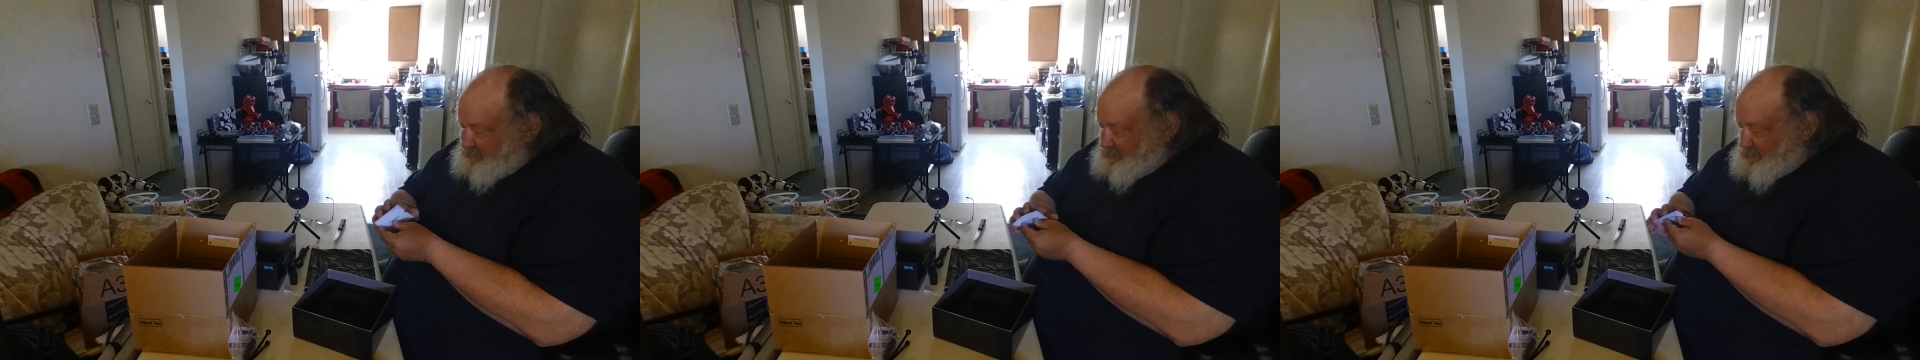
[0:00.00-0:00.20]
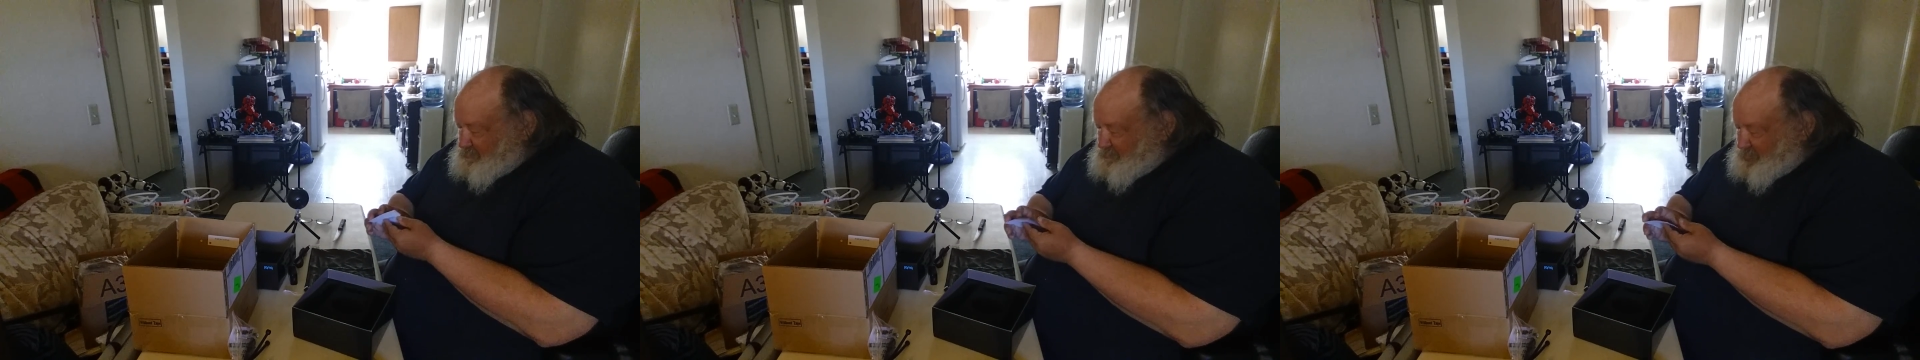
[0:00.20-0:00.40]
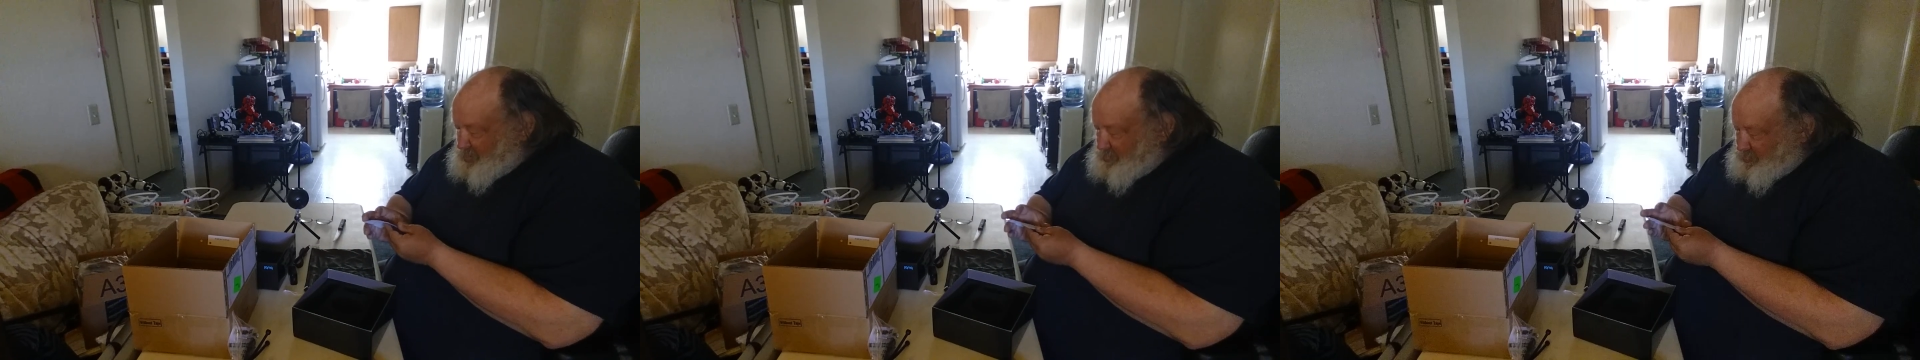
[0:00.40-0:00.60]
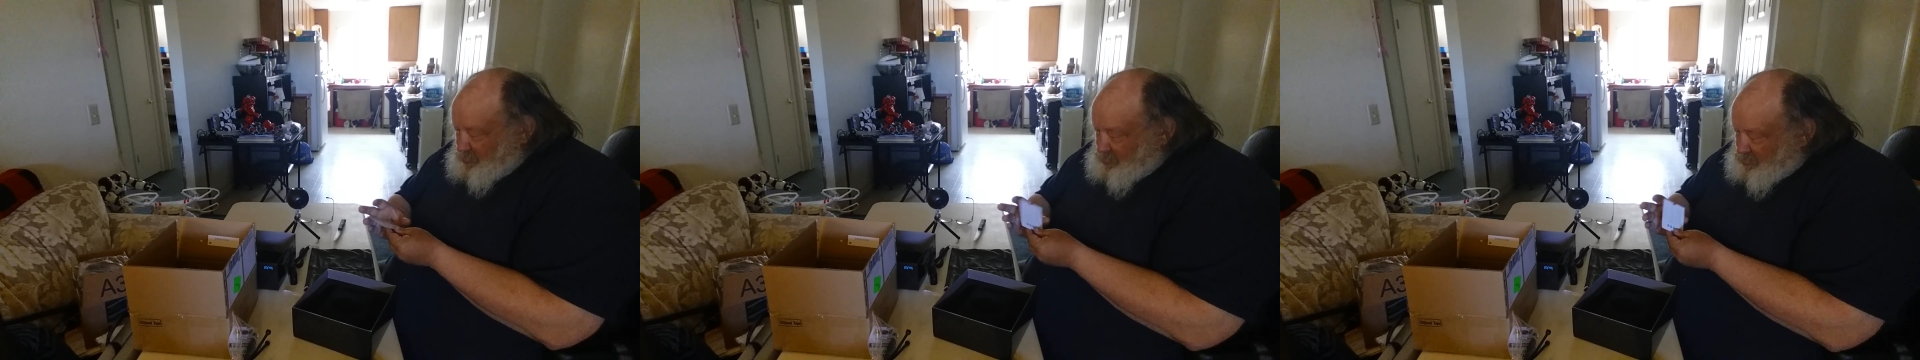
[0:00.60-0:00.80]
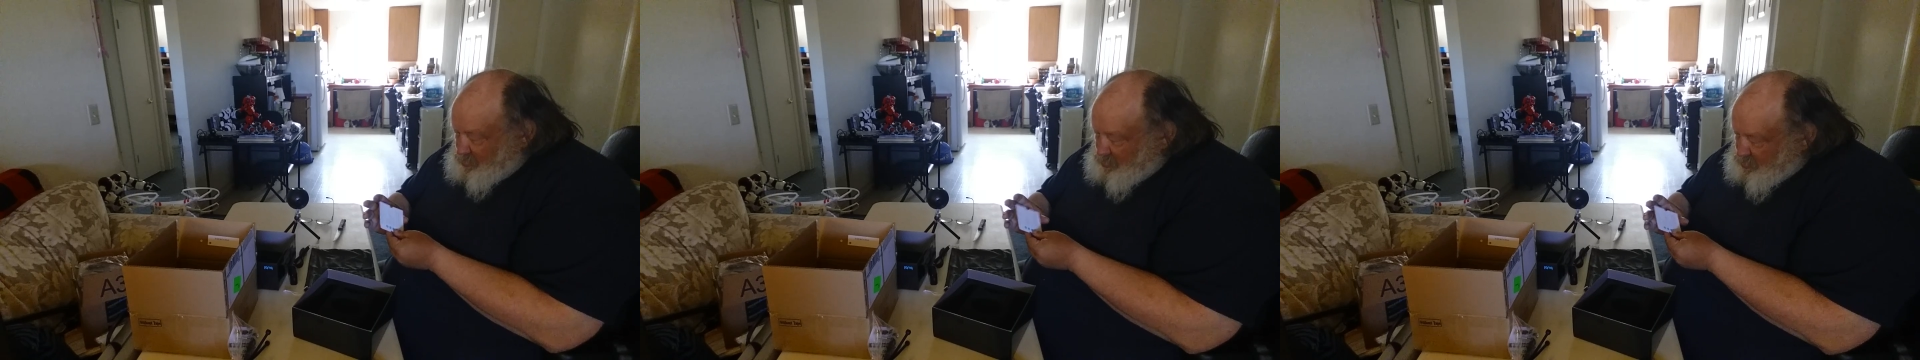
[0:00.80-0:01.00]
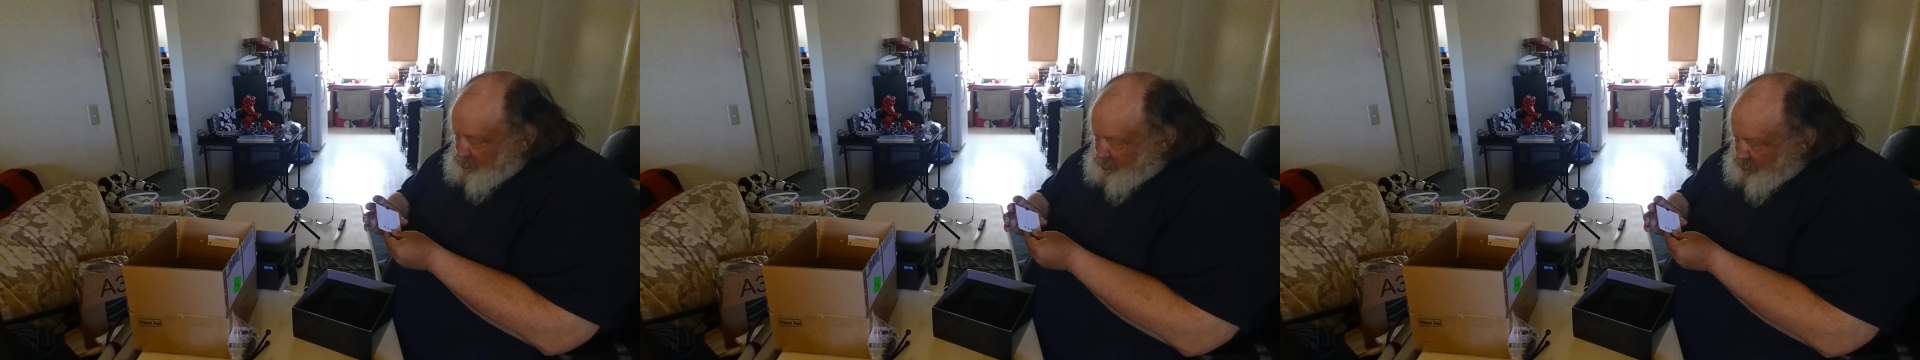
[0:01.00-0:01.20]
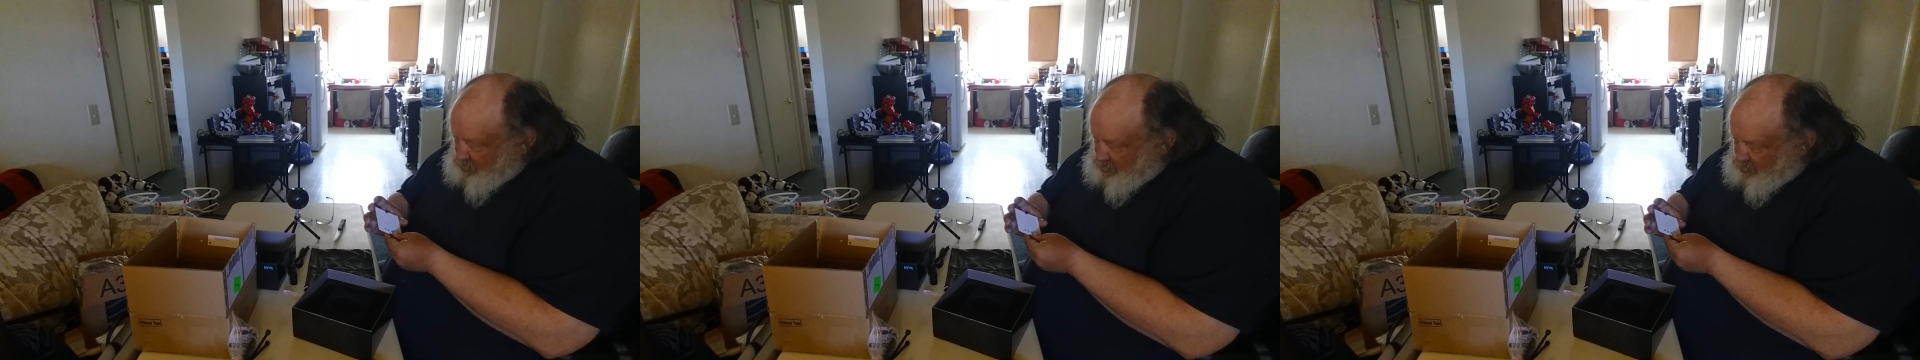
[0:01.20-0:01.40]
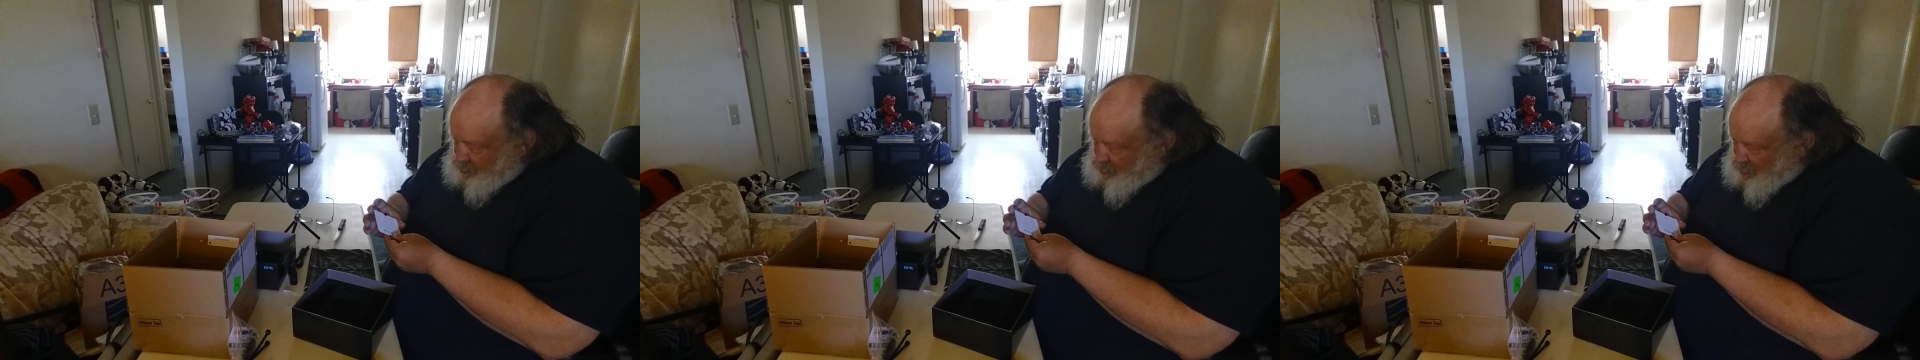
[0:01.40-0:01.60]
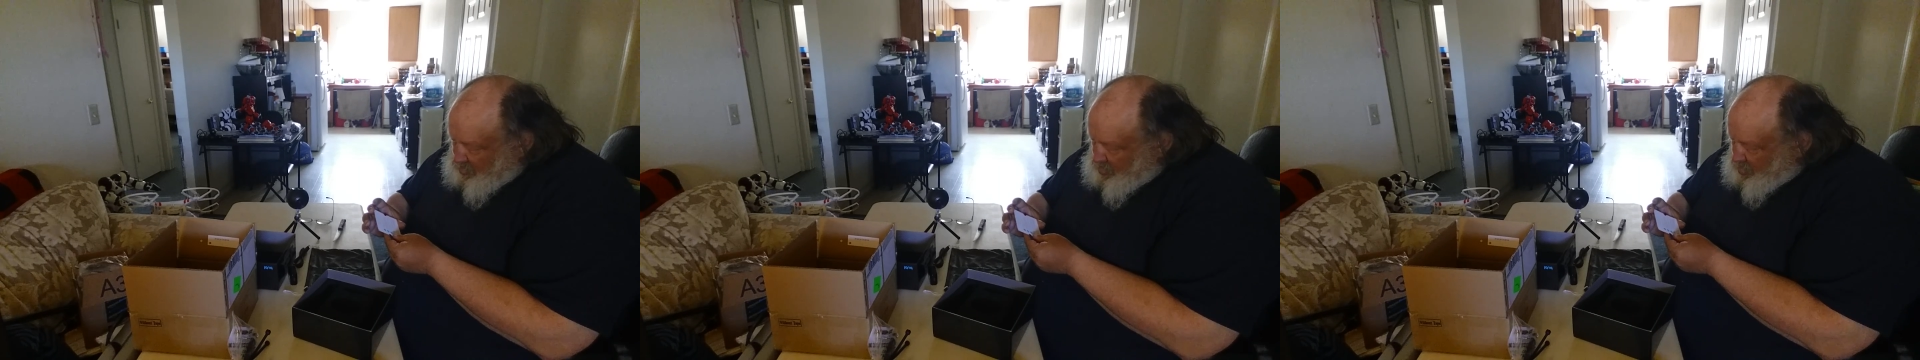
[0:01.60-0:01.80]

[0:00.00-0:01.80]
and Bubble. It says